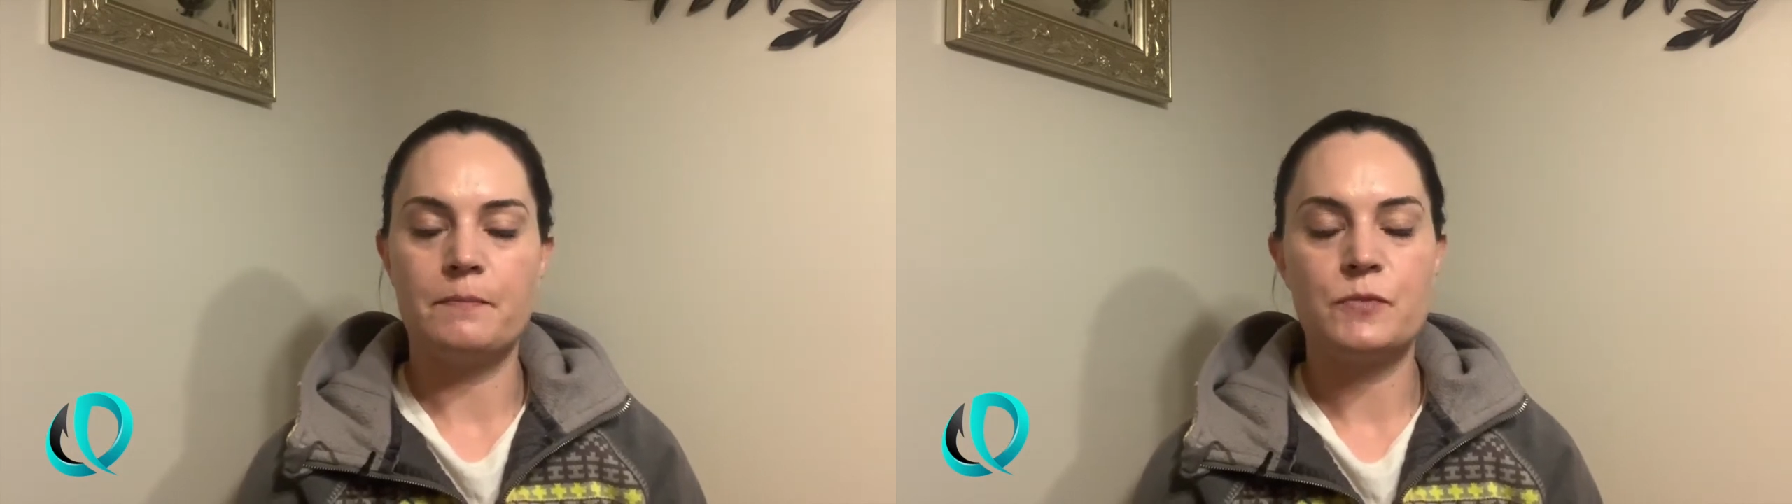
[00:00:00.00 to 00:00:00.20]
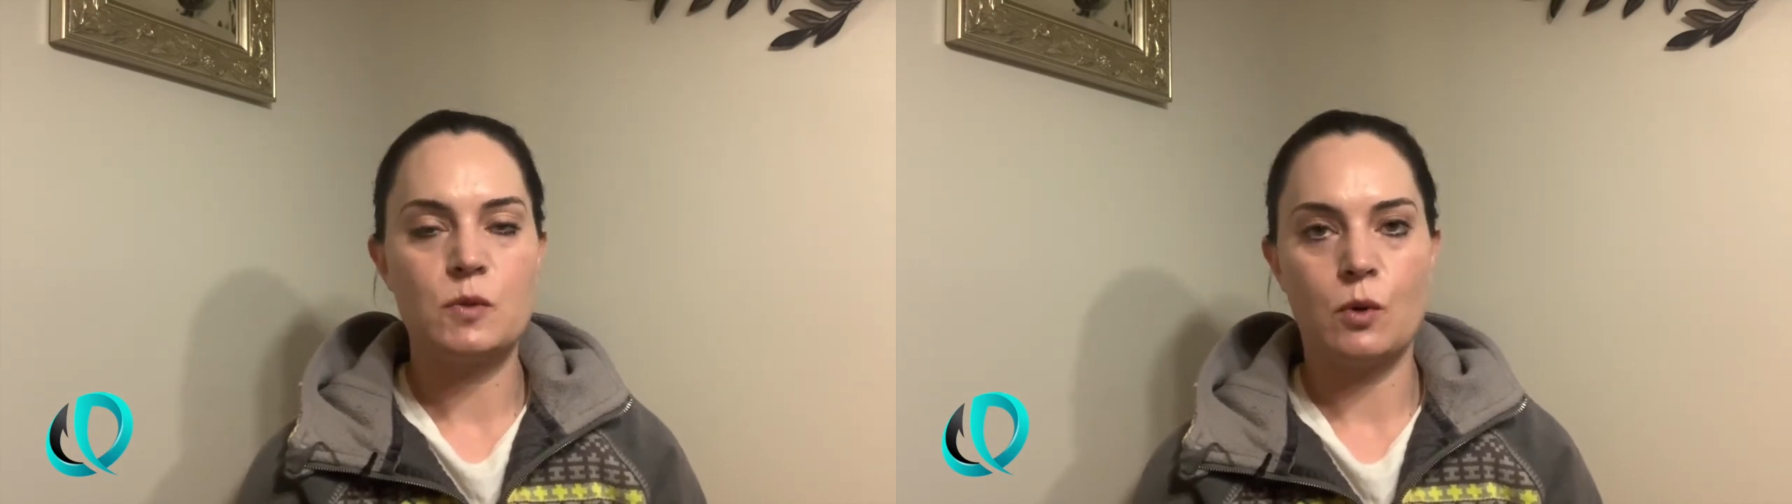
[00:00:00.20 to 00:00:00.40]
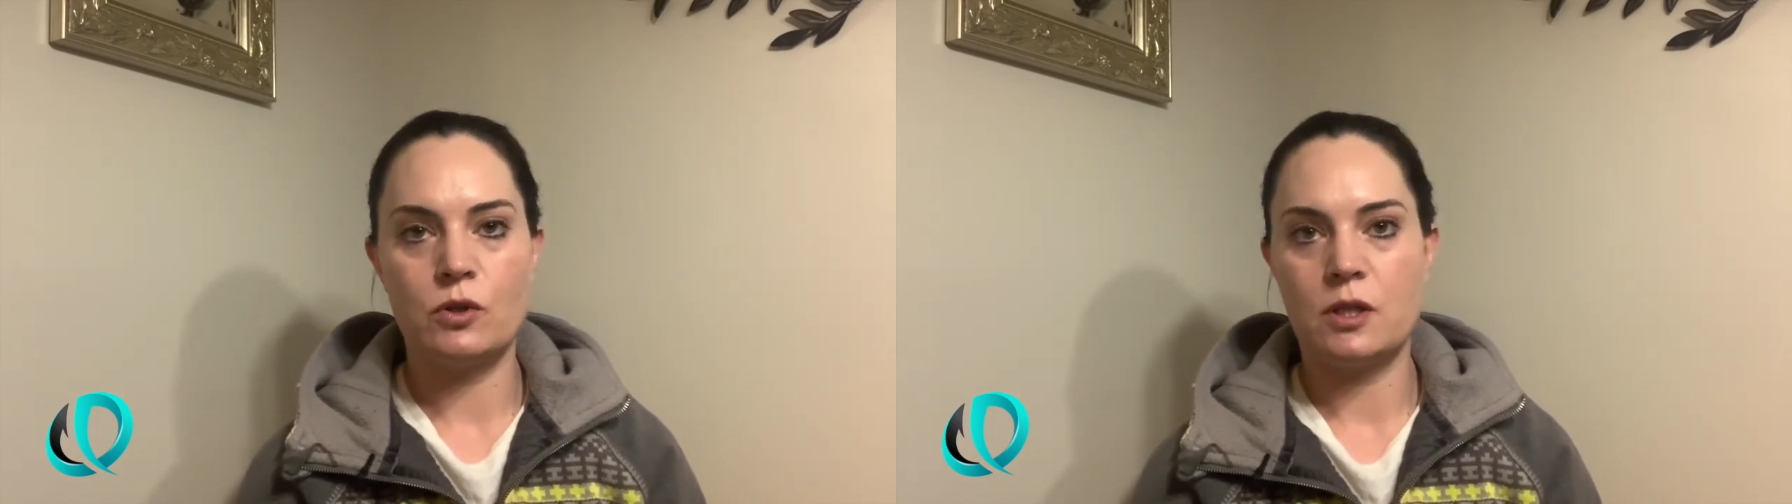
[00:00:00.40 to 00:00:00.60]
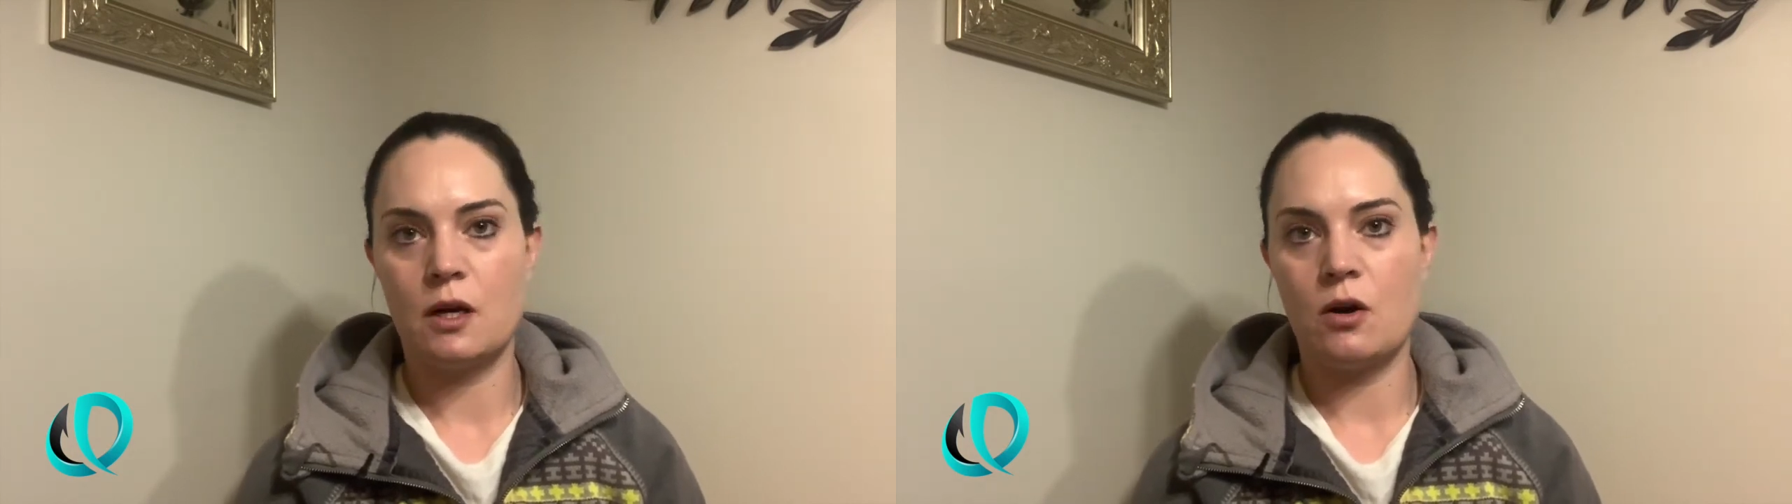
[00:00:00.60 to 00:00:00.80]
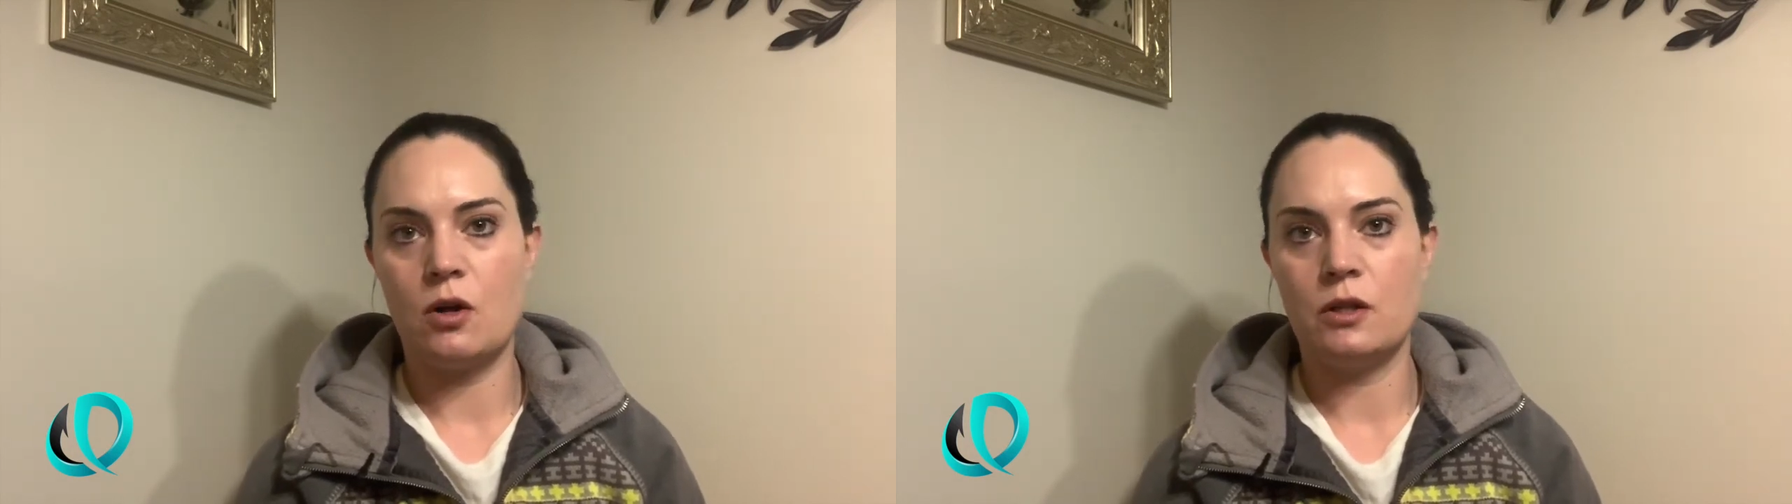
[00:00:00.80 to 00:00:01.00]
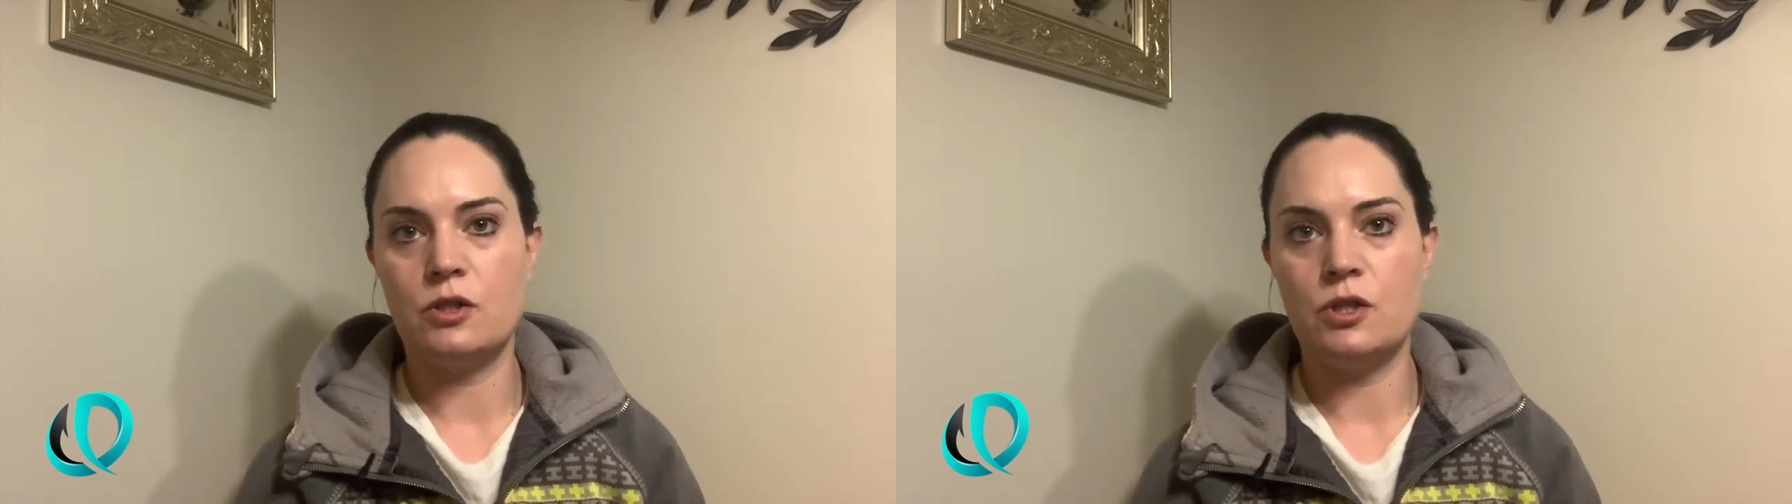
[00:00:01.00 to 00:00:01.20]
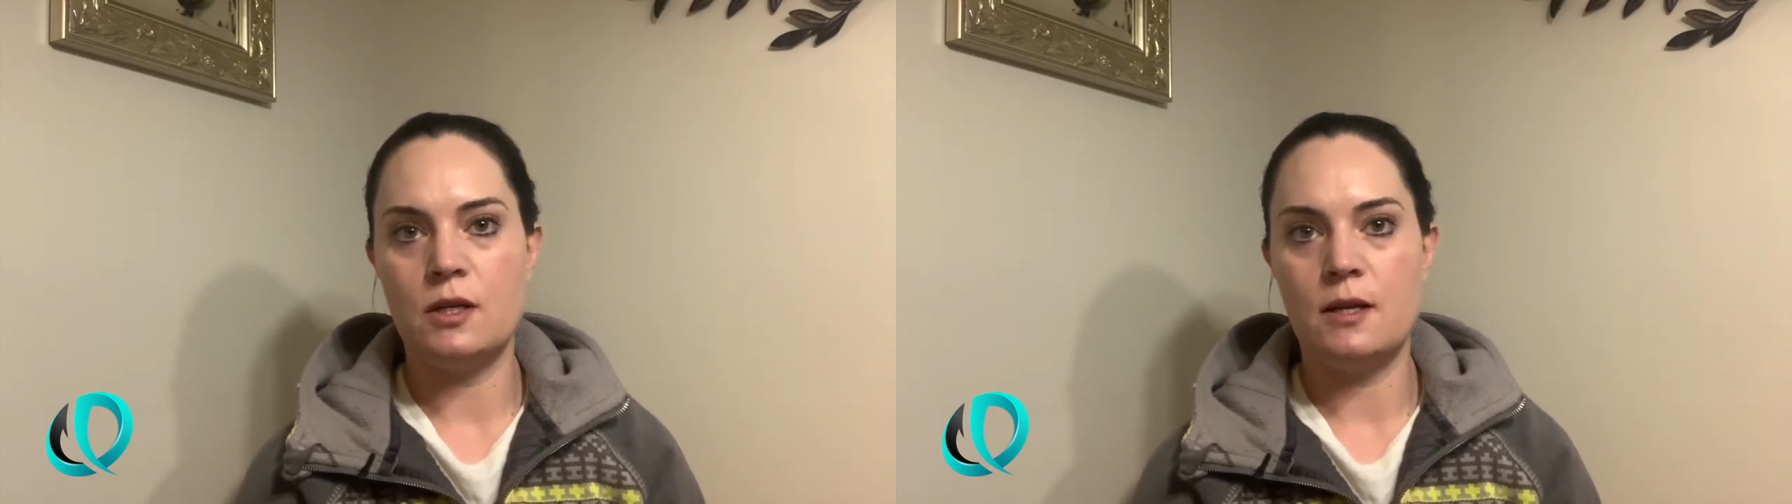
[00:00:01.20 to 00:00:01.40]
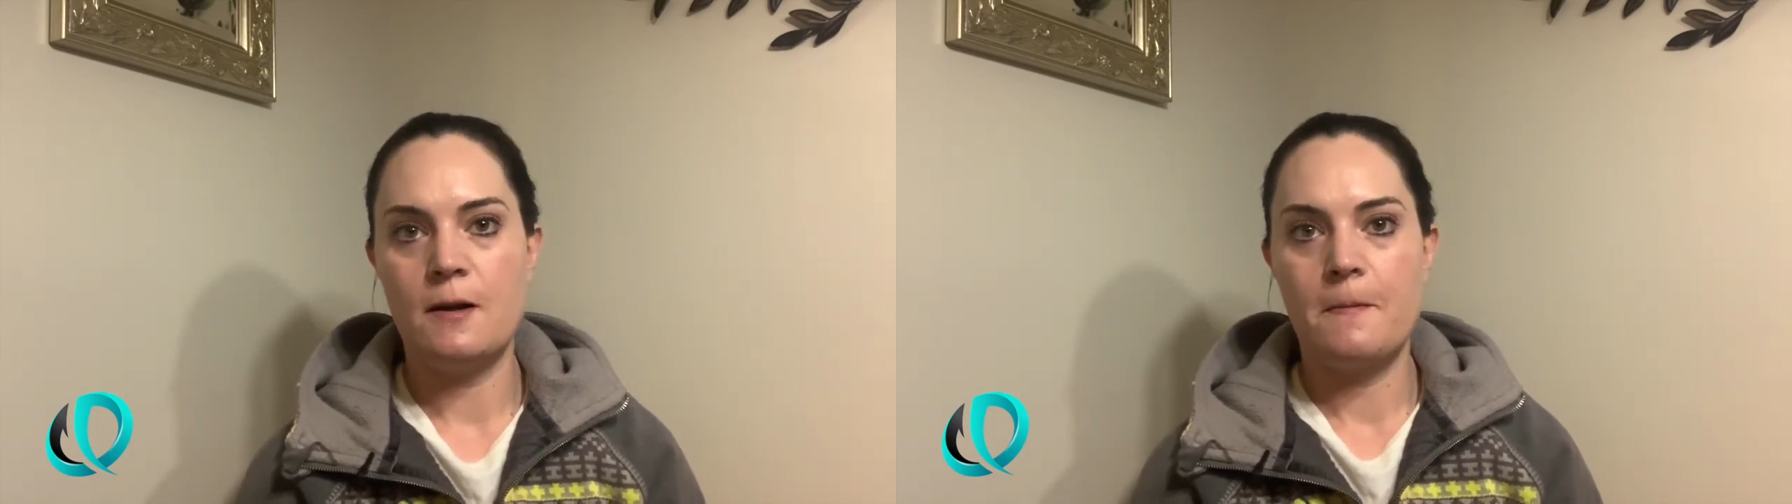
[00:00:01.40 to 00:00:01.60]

sports psychology